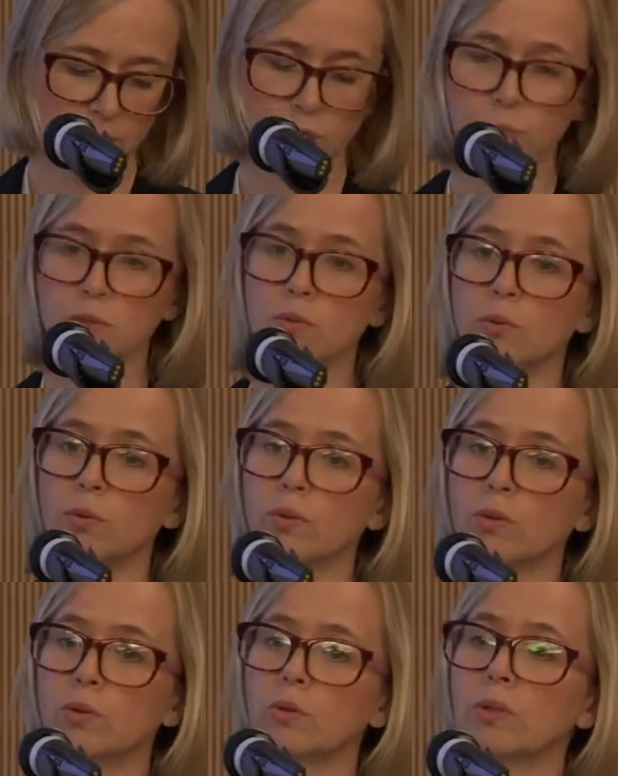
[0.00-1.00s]
to restore
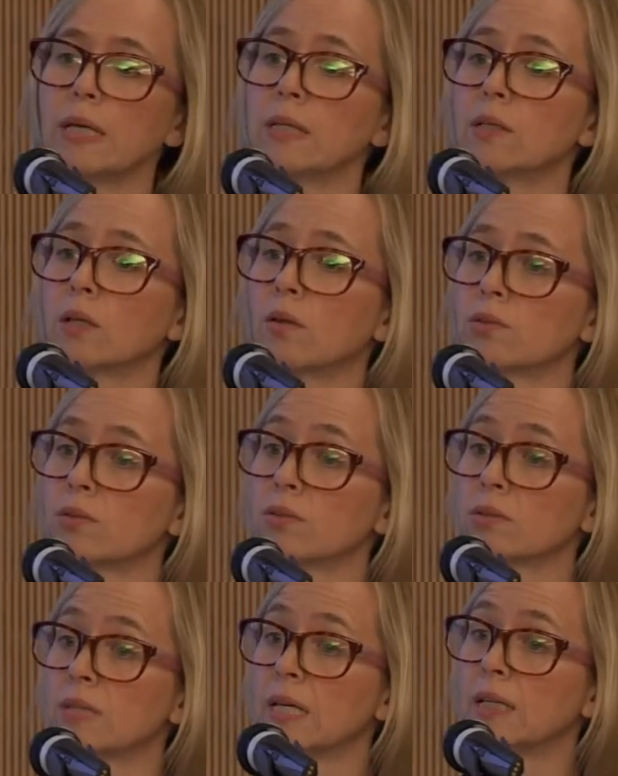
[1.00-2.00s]
the good
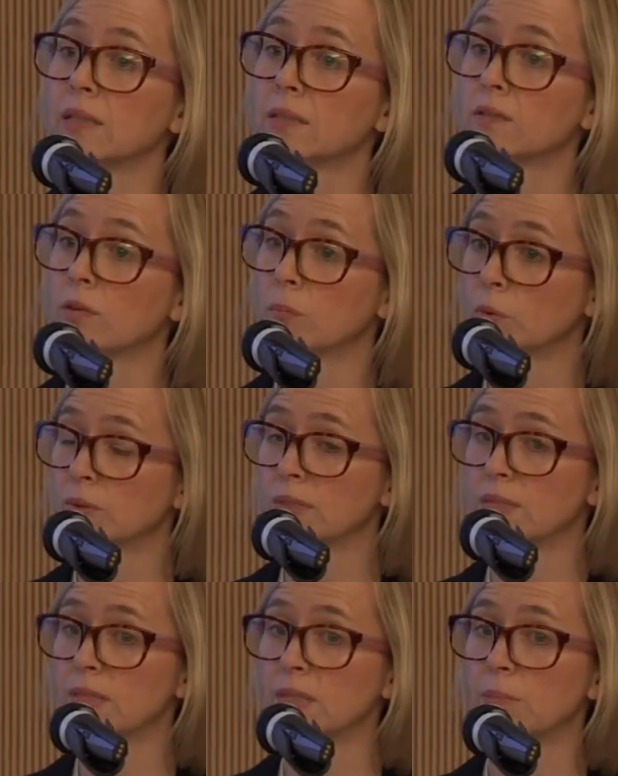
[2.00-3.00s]
ecological status of the
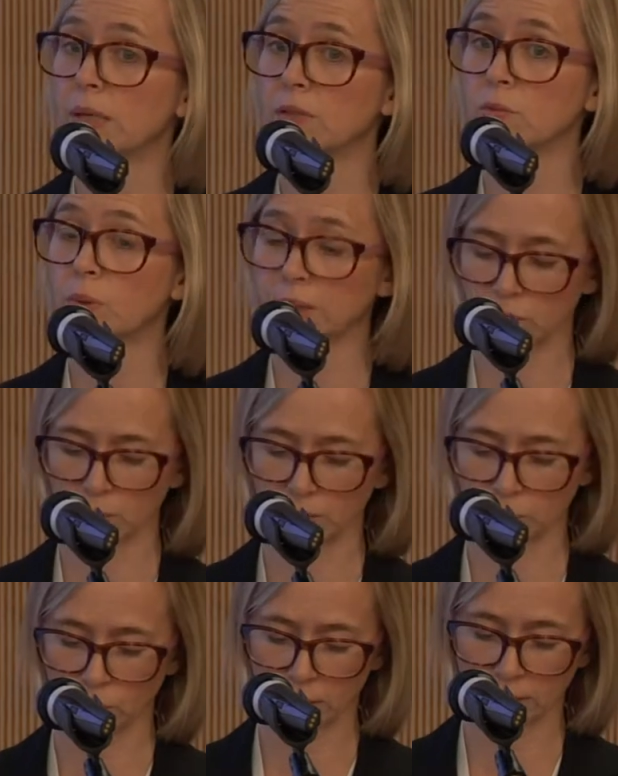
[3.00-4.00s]
Baltic Sea by
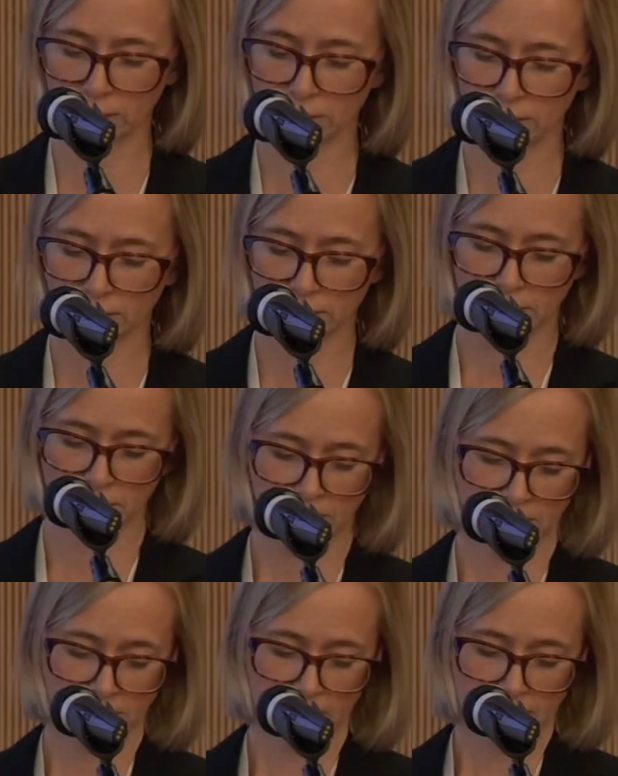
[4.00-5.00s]
2021.
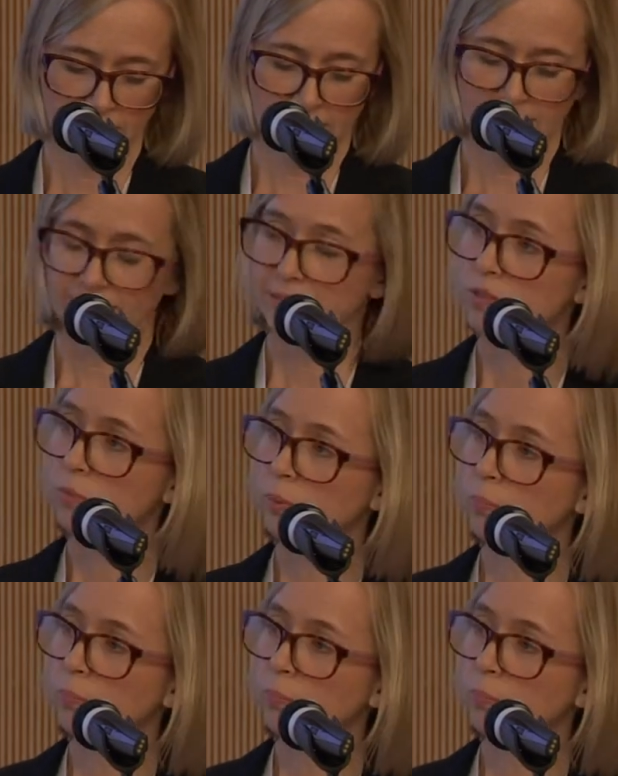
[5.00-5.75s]
This